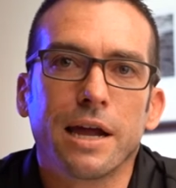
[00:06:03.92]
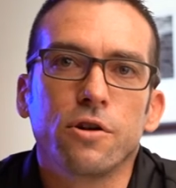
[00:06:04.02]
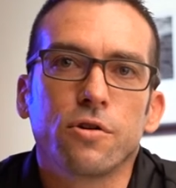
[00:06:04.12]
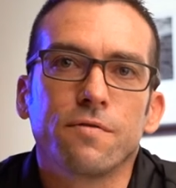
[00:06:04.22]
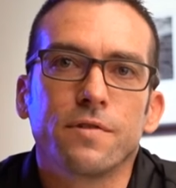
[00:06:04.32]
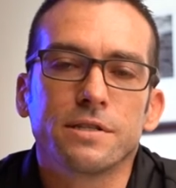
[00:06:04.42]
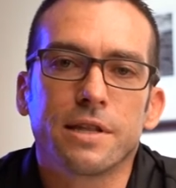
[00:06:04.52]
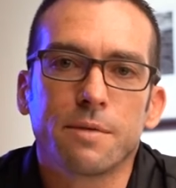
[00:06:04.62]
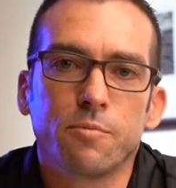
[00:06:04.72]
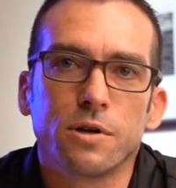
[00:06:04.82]
Can you convince
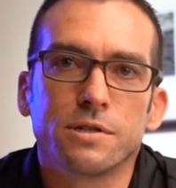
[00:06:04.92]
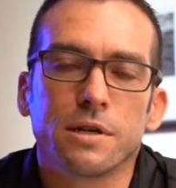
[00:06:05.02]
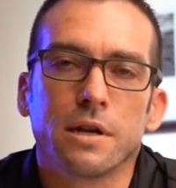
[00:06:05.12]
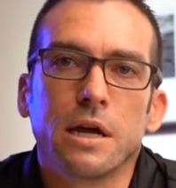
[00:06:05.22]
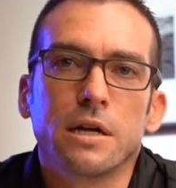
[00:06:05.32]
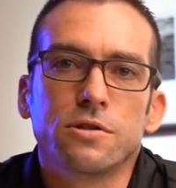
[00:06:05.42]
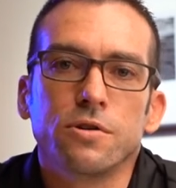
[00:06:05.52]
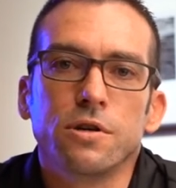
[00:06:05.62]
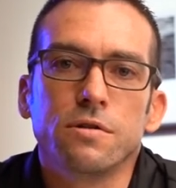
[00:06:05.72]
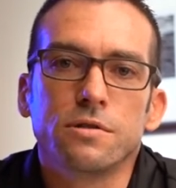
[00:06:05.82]
that person to
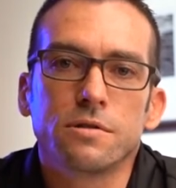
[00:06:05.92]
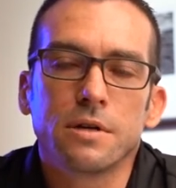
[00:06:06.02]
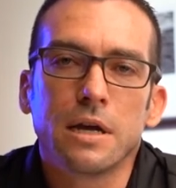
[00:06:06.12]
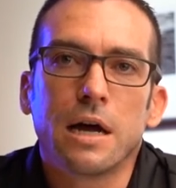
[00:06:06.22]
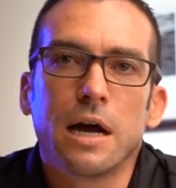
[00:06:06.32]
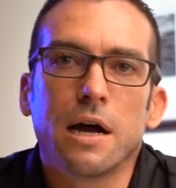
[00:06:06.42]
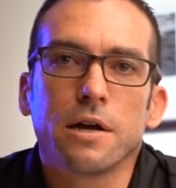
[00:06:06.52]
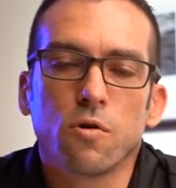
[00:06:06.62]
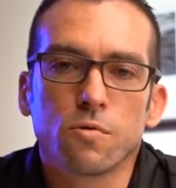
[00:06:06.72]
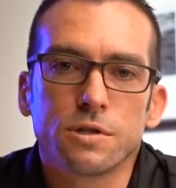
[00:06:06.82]
use
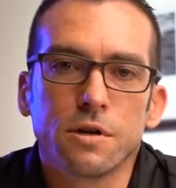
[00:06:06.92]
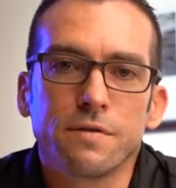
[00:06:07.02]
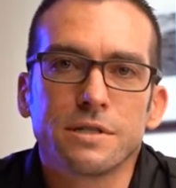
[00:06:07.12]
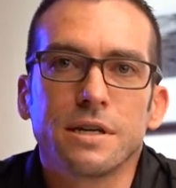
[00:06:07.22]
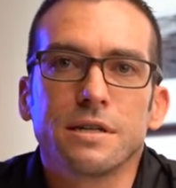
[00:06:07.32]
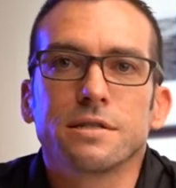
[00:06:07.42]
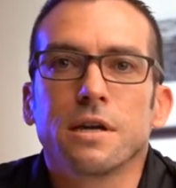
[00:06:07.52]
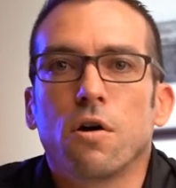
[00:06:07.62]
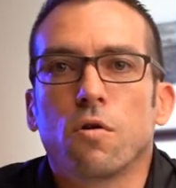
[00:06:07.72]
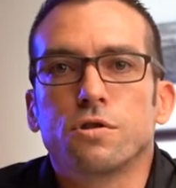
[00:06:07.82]
your services
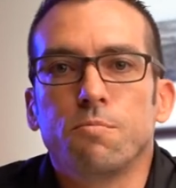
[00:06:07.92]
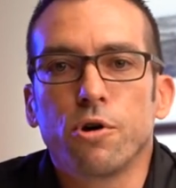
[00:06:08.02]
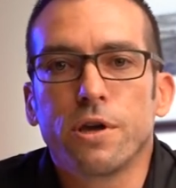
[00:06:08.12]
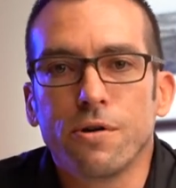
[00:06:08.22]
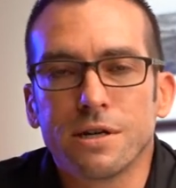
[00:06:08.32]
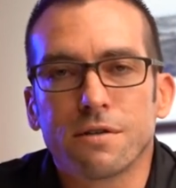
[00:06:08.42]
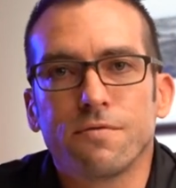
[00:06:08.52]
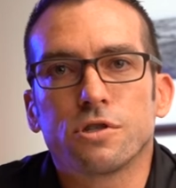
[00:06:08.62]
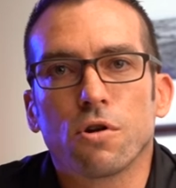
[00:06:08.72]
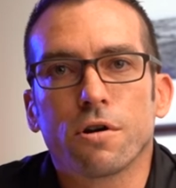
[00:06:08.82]
or to book you as a
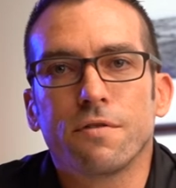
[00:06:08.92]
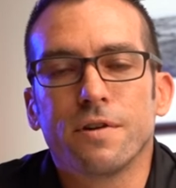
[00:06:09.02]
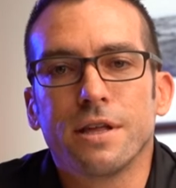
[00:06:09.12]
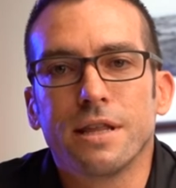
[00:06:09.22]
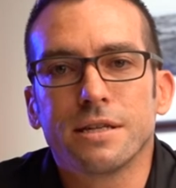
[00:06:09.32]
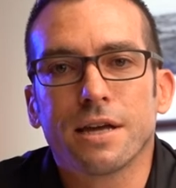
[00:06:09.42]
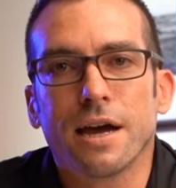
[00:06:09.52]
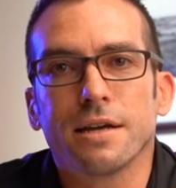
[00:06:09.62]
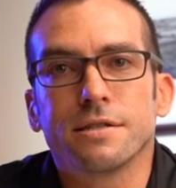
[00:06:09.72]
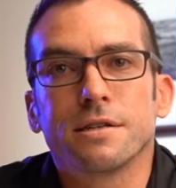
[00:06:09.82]
photographer in this
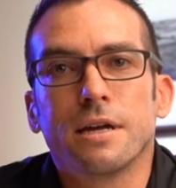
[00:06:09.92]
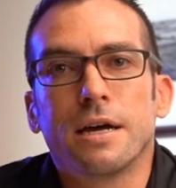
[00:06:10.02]
case?